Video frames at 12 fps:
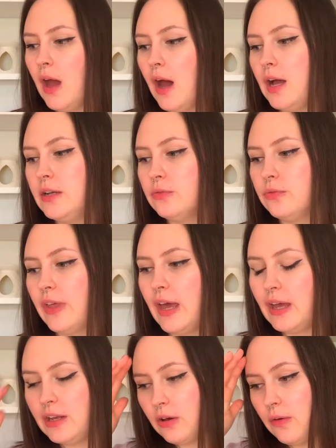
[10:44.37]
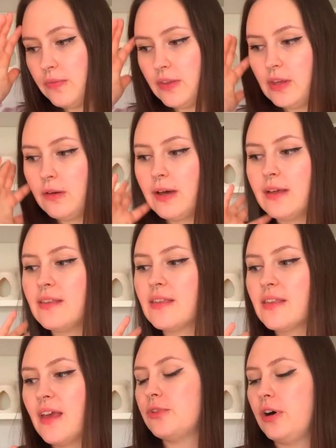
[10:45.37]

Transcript: And then on the US,